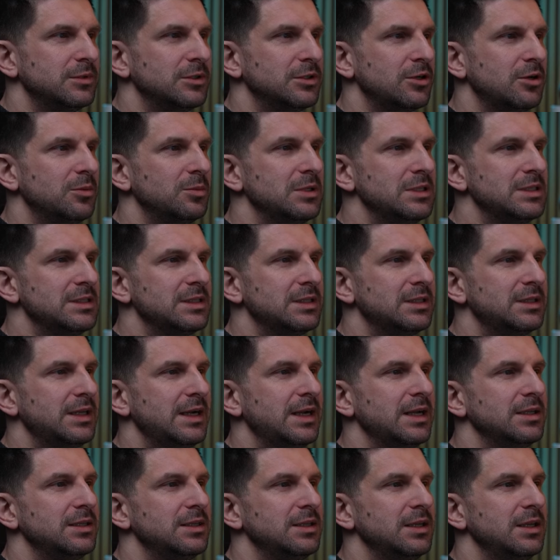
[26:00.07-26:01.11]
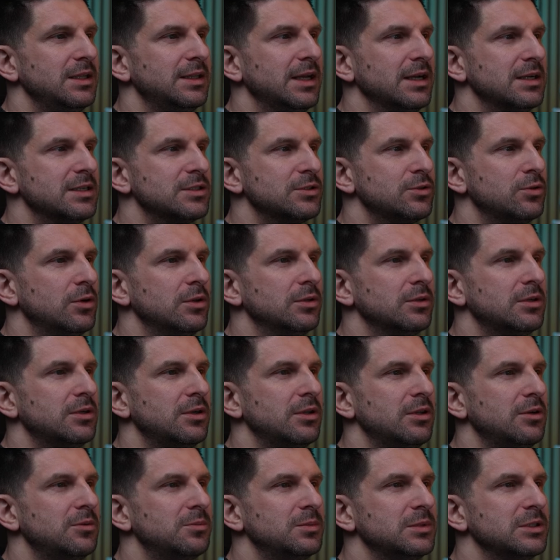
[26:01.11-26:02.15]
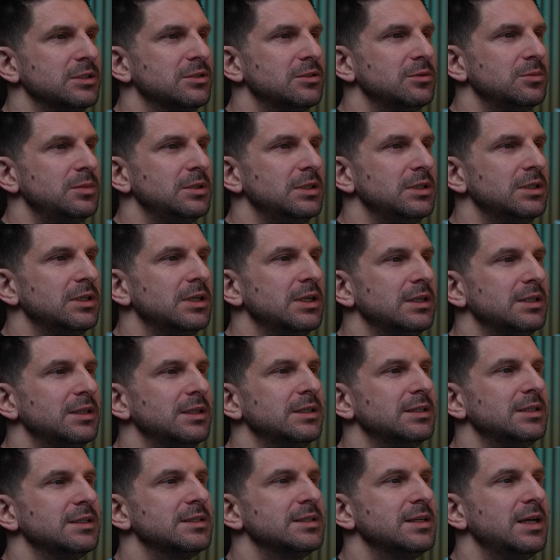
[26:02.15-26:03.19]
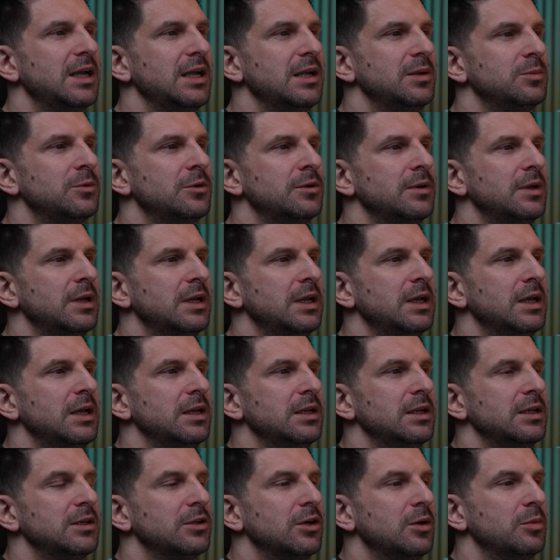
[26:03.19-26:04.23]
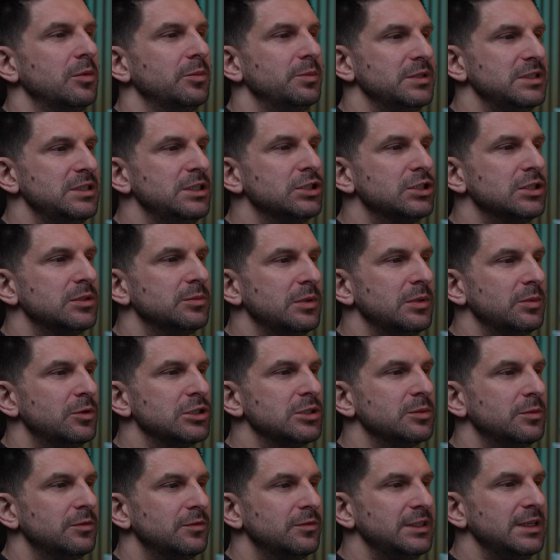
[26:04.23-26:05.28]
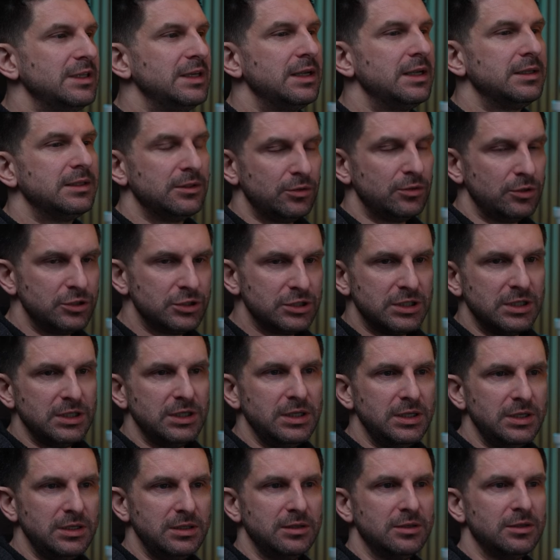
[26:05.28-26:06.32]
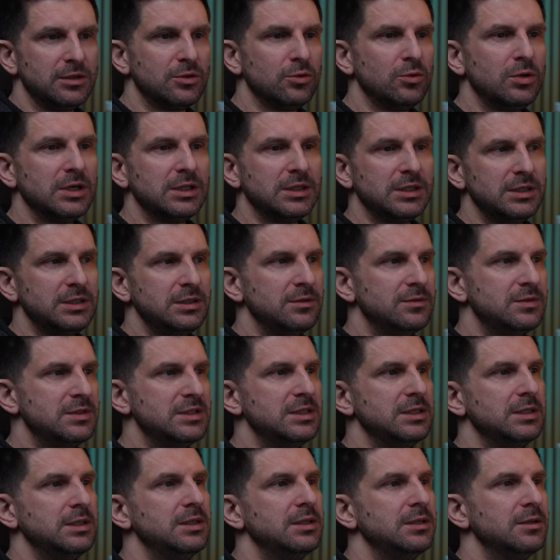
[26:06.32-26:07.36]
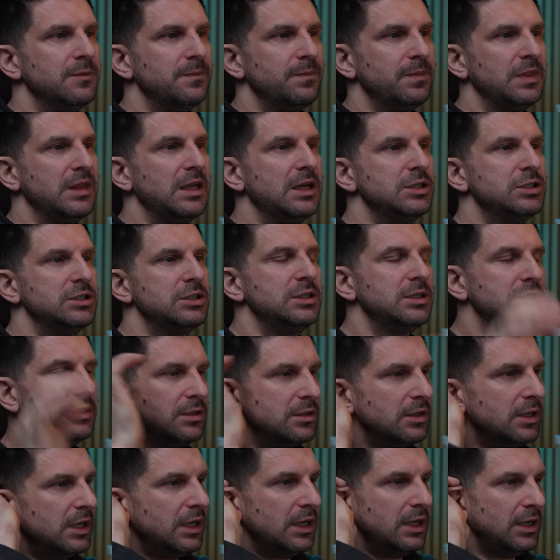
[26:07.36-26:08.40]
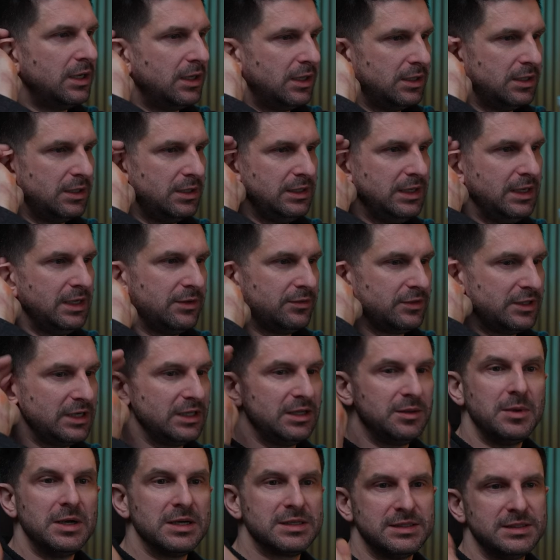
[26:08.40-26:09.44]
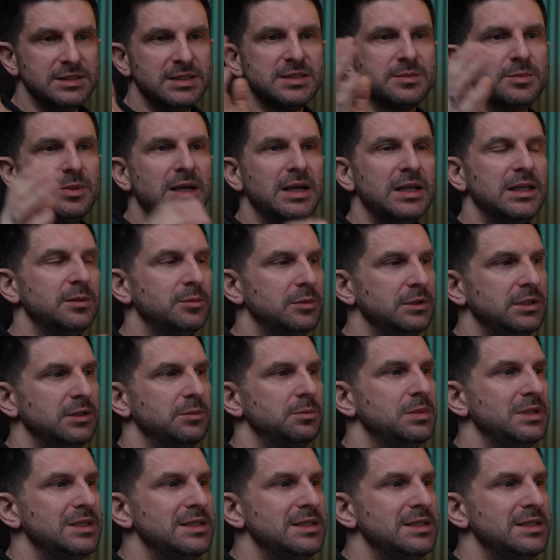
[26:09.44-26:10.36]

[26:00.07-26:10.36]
point is made. And so with Ctrl, we click and create. Later, we can select and move the points. Those, all of ours, just like in 3D Max. With splines, those.